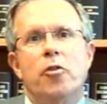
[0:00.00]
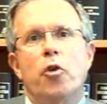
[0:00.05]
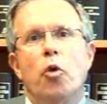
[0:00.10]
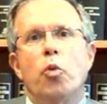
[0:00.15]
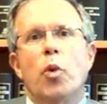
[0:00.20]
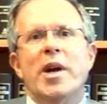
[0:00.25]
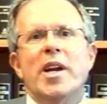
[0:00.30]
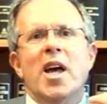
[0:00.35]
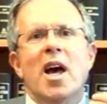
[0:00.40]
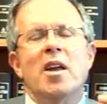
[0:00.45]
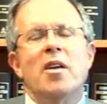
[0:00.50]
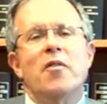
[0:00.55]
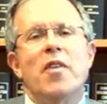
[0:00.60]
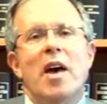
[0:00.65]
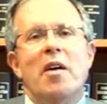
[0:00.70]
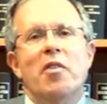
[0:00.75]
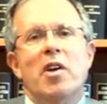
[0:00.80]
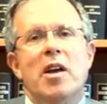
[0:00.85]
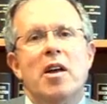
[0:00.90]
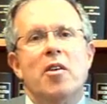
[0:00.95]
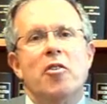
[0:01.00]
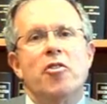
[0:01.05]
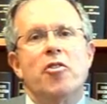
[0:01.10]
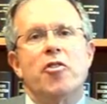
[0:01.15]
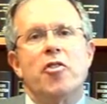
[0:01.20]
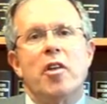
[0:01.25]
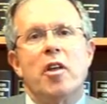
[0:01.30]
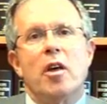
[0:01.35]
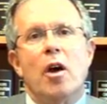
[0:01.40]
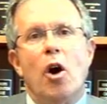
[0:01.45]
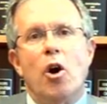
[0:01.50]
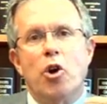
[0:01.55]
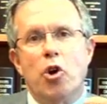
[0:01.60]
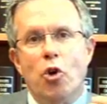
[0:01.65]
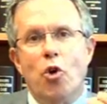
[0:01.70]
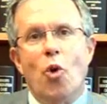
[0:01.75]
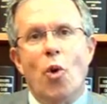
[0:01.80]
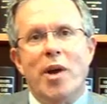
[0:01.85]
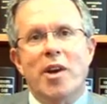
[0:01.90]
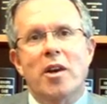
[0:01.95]
So what kind of evidence are
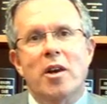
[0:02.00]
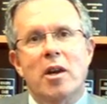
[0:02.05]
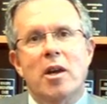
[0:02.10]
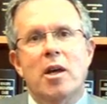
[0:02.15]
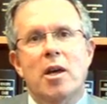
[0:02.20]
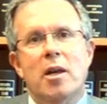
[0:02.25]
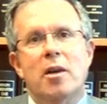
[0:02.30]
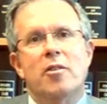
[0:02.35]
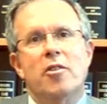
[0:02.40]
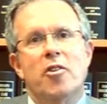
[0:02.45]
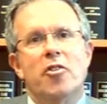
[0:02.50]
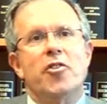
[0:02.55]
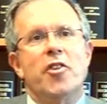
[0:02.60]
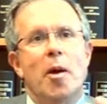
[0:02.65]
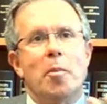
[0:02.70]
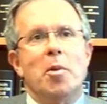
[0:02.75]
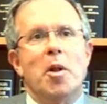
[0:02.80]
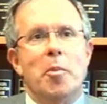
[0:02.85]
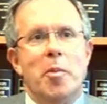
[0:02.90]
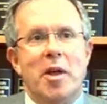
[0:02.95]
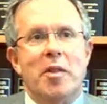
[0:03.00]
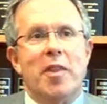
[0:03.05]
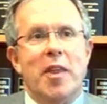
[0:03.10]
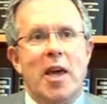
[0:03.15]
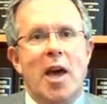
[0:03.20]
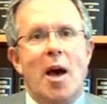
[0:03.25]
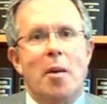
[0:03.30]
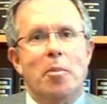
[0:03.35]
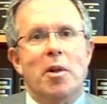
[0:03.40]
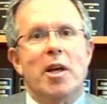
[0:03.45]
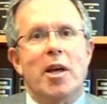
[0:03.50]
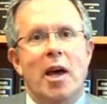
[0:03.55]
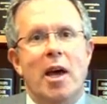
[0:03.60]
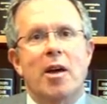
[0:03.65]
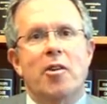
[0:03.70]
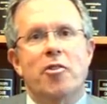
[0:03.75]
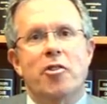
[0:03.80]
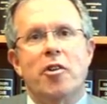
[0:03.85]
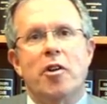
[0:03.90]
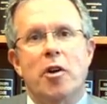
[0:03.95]
you going to need to supplement the
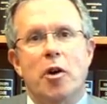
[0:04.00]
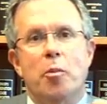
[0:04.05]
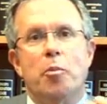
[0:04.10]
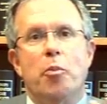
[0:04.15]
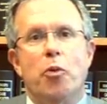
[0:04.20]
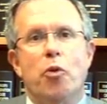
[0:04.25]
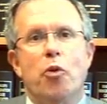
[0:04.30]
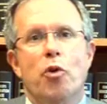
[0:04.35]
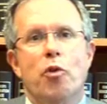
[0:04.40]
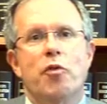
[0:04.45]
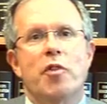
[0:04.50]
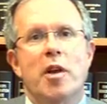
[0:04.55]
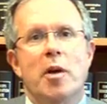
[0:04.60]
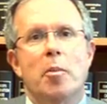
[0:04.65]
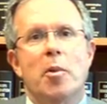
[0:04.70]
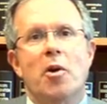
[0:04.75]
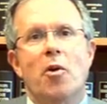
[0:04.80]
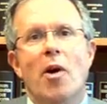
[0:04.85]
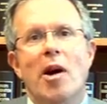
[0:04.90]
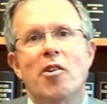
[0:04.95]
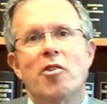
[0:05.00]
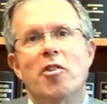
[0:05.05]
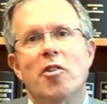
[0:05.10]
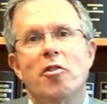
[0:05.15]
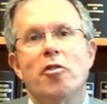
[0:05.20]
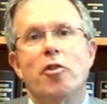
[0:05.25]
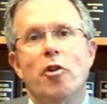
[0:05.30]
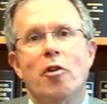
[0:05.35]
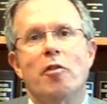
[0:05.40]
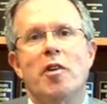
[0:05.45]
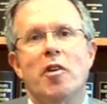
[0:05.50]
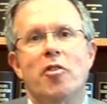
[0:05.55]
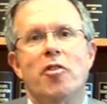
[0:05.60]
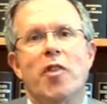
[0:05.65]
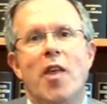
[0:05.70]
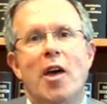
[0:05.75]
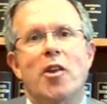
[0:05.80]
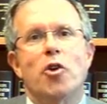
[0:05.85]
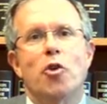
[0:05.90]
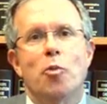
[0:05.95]
application and prove to Immigration
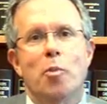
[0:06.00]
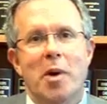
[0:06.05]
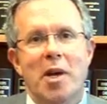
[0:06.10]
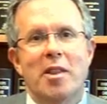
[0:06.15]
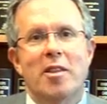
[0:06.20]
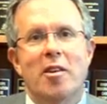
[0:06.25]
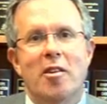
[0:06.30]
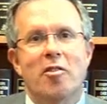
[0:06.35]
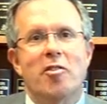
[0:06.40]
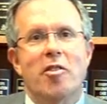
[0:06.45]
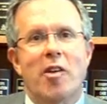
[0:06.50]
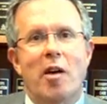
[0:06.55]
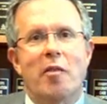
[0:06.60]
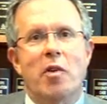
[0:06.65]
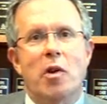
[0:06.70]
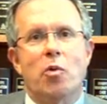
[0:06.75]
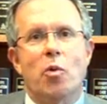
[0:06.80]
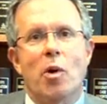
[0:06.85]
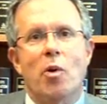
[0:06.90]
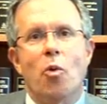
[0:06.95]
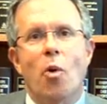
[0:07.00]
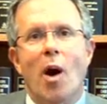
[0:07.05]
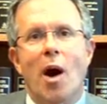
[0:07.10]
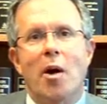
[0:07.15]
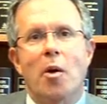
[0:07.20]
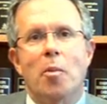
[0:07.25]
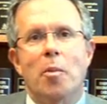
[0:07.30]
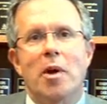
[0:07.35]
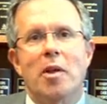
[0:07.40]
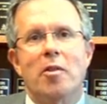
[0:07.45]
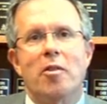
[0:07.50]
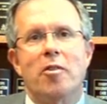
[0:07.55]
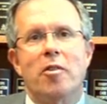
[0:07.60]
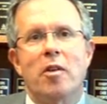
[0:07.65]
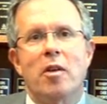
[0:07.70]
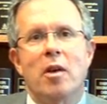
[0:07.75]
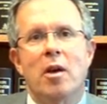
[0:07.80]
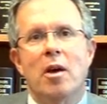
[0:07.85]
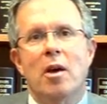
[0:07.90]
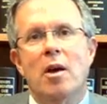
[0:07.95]
Service that you meet these seven
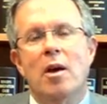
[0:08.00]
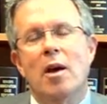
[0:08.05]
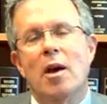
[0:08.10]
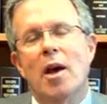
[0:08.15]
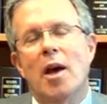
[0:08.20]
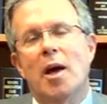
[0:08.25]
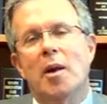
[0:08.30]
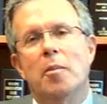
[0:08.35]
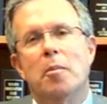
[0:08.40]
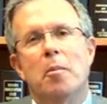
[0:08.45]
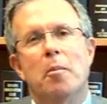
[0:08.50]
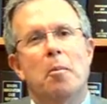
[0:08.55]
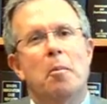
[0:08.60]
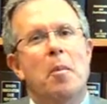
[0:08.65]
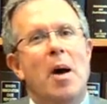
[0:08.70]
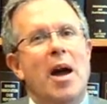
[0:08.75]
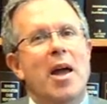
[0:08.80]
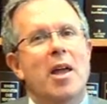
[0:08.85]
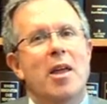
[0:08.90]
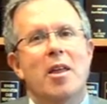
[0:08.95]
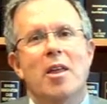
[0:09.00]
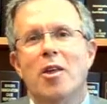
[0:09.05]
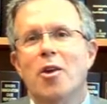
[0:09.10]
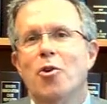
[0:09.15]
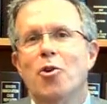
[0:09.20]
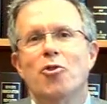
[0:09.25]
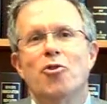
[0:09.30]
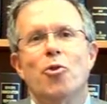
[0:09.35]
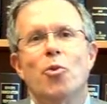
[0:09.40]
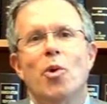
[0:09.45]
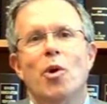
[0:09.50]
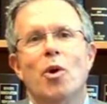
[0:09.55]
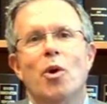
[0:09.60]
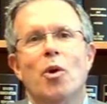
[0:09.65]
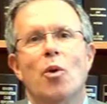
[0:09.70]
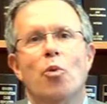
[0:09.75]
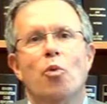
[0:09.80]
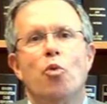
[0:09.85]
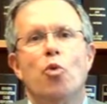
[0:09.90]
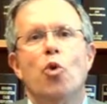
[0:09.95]
requirements? And my
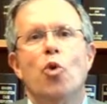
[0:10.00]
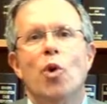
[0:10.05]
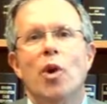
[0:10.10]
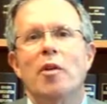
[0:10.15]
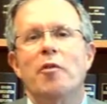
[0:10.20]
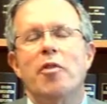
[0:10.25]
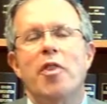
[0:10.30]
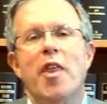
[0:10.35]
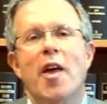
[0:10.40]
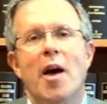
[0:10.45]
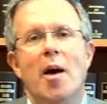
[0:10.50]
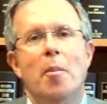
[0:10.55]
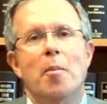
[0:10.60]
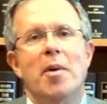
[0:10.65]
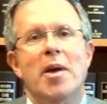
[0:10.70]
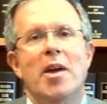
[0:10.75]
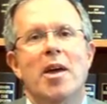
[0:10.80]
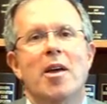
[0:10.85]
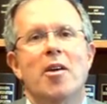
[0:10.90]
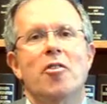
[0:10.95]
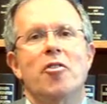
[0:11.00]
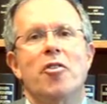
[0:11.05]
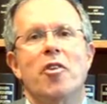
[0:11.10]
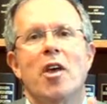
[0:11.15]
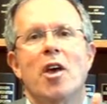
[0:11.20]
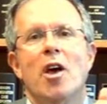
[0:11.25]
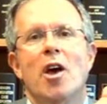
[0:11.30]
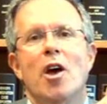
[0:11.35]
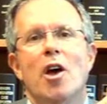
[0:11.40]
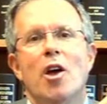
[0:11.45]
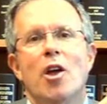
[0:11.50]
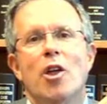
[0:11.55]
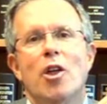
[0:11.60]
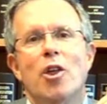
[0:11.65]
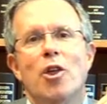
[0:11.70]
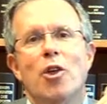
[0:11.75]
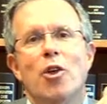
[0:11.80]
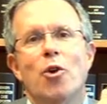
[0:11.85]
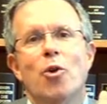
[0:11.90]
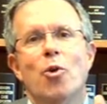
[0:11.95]
usual rule of thumb is
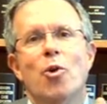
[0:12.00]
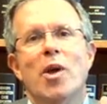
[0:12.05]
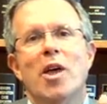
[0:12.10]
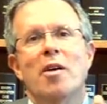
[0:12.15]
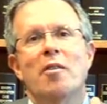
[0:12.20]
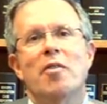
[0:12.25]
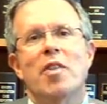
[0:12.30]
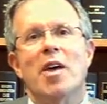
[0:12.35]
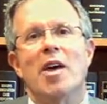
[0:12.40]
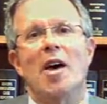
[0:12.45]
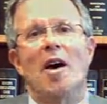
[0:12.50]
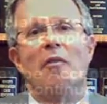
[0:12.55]
you give the